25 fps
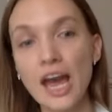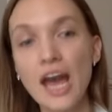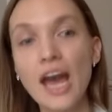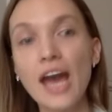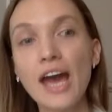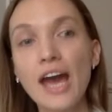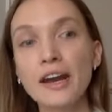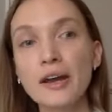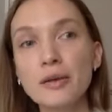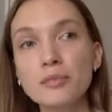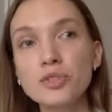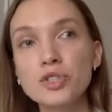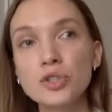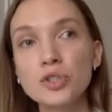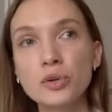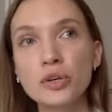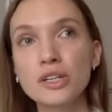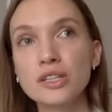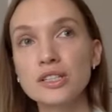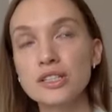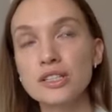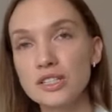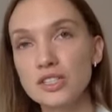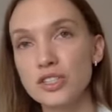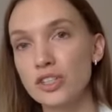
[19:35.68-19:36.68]
and I'm
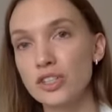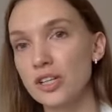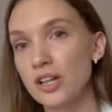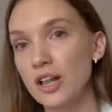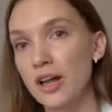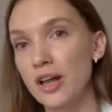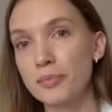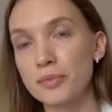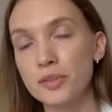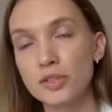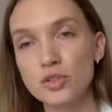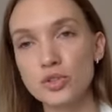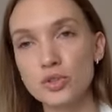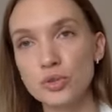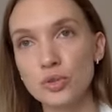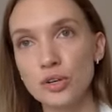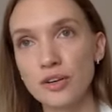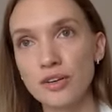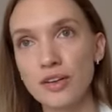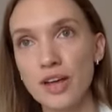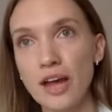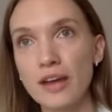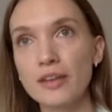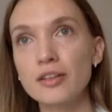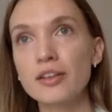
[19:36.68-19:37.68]
shooting digital. I'm not shooting.
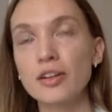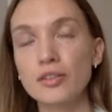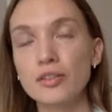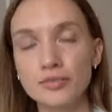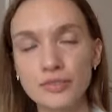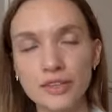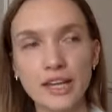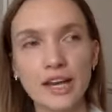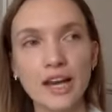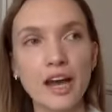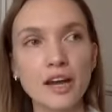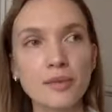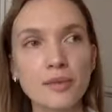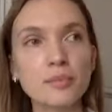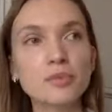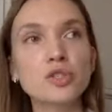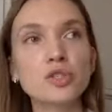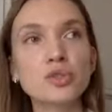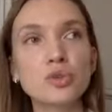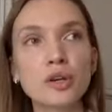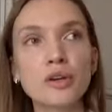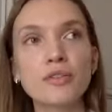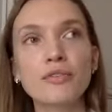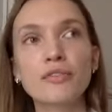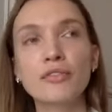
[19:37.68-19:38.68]
I'm
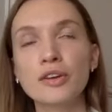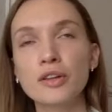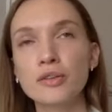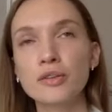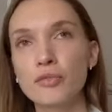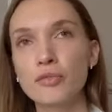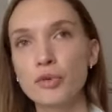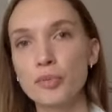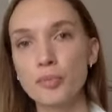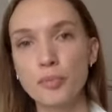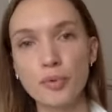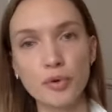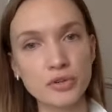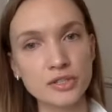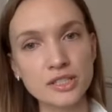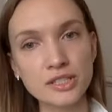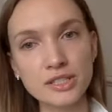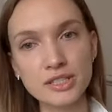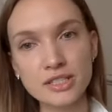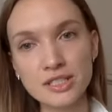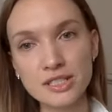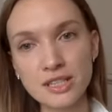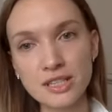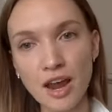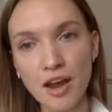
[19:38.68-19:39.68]
shooting film for
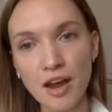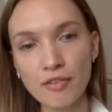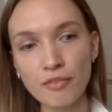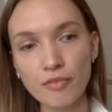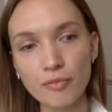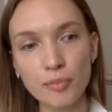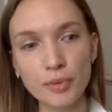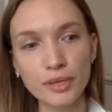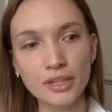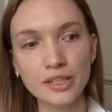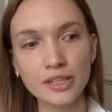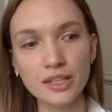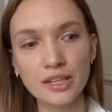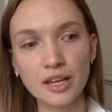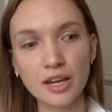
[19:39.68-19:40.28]
personal stuff, but